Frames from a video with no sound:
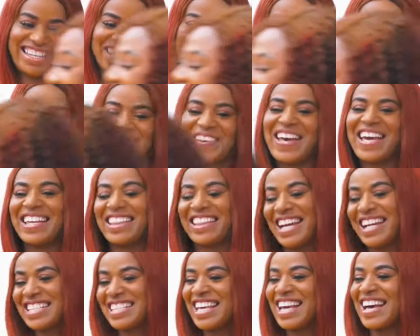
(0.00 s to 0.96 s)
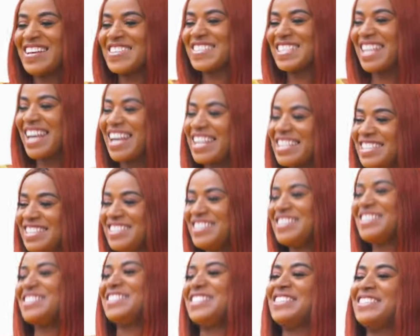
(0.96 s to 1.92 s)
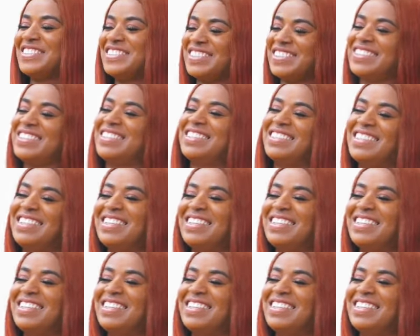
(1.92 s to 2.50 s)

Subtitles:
that's fine. That's how star do.